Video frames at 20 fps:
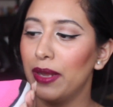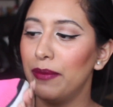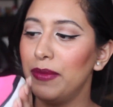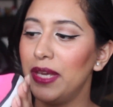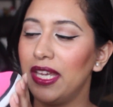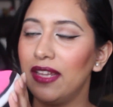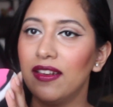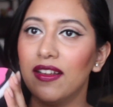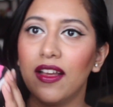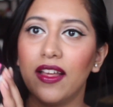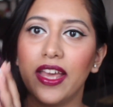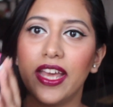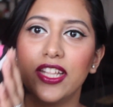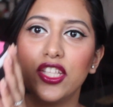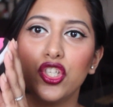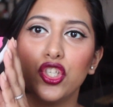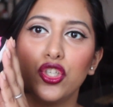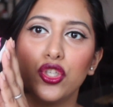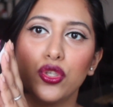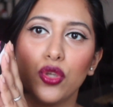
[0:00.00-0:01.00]
I mean,
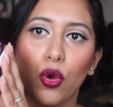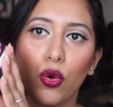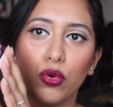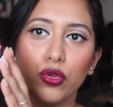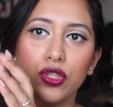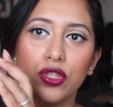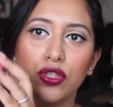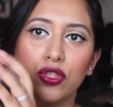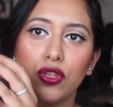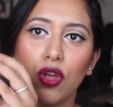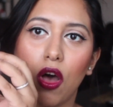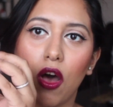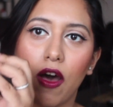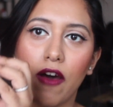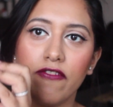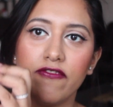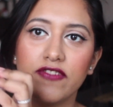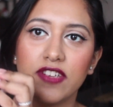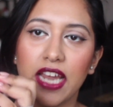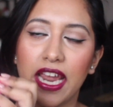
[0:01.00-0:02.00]
it's so
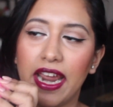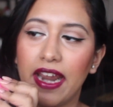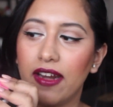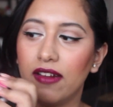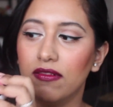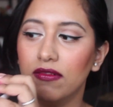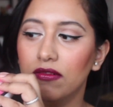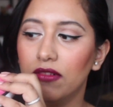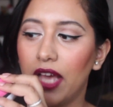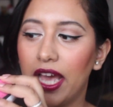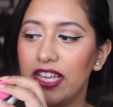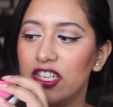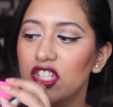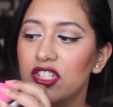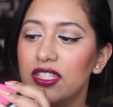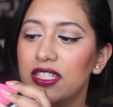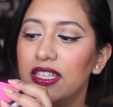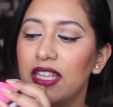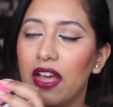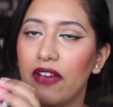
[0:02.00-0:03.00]
soft and I
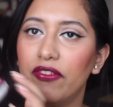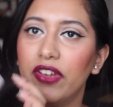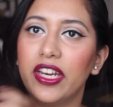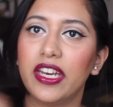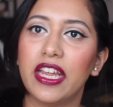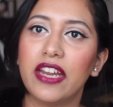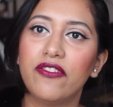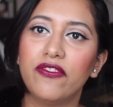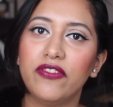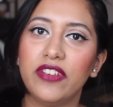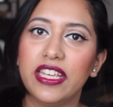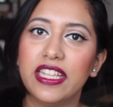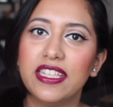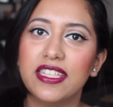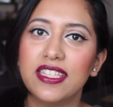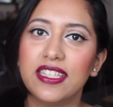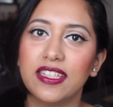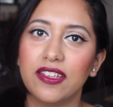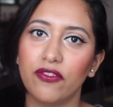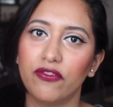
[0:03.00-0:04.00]
just love it. It
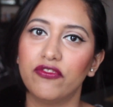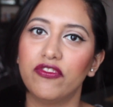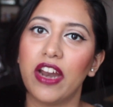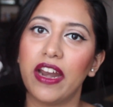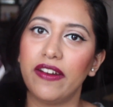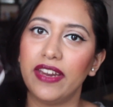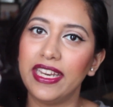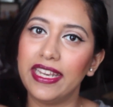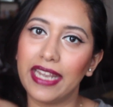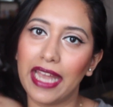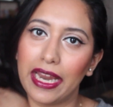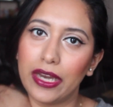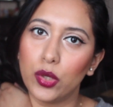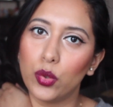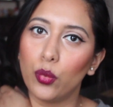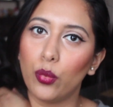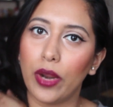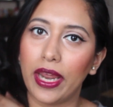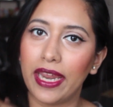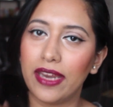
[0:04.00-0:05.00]
feels very
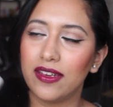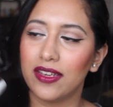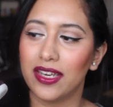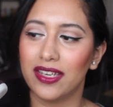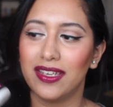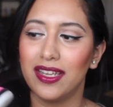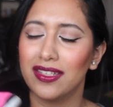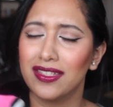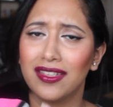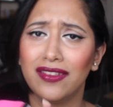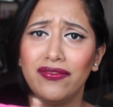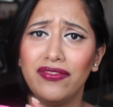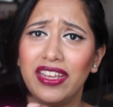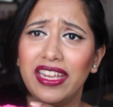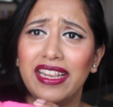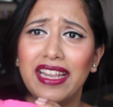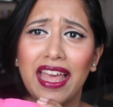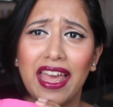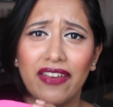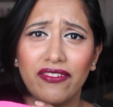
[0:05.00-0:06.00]
lightweight. It doesn't
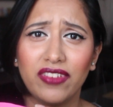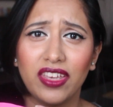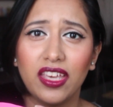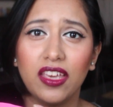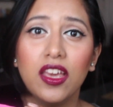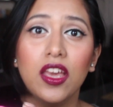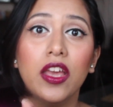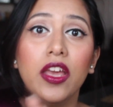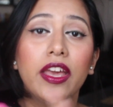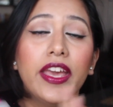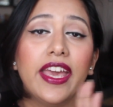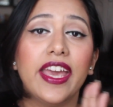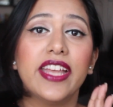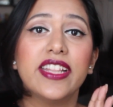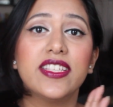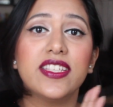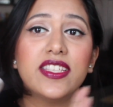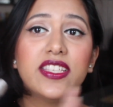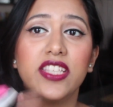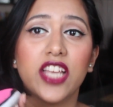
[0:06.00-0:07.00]
feel heavy.
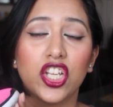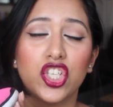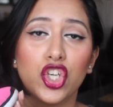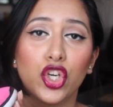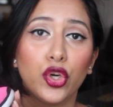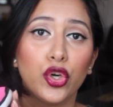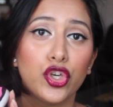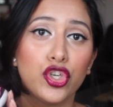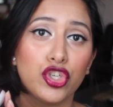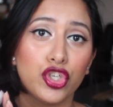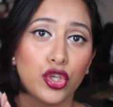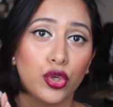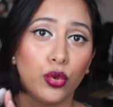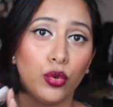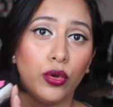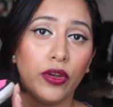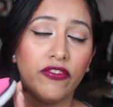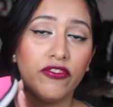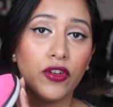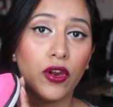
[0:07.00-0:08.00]
It's such a good
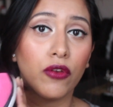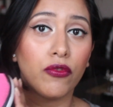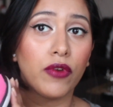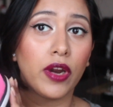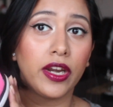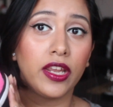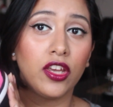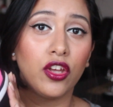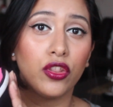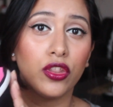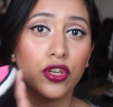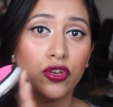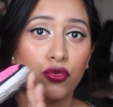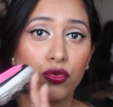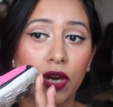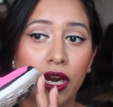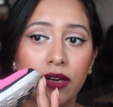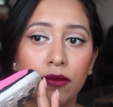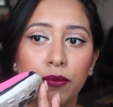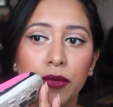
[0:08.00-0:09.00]
shoe if you're running on the
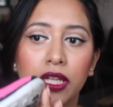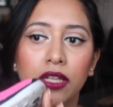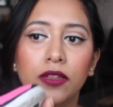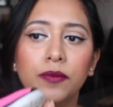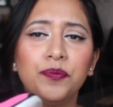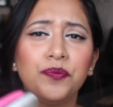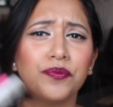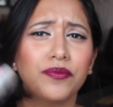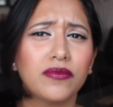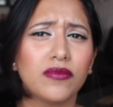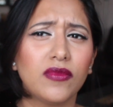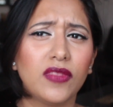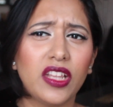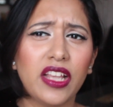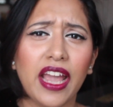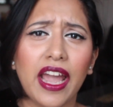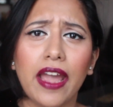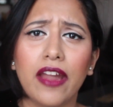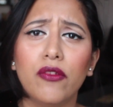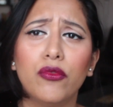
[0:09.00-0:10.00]
treadmill.
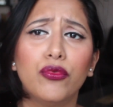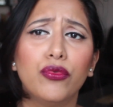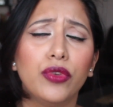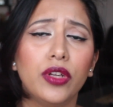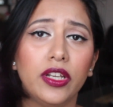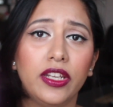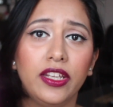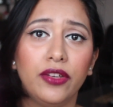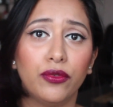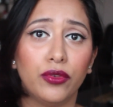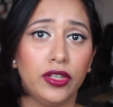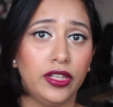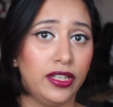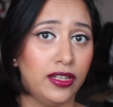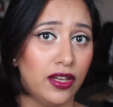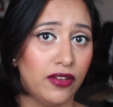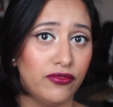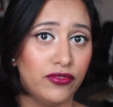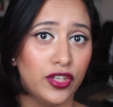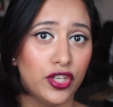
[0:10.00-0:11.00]
I really, really
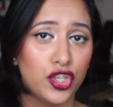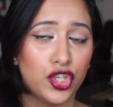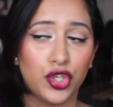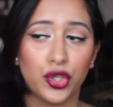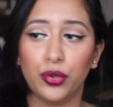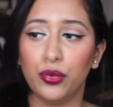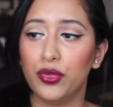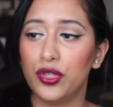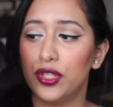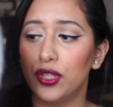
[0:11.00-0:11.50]
love this shoe.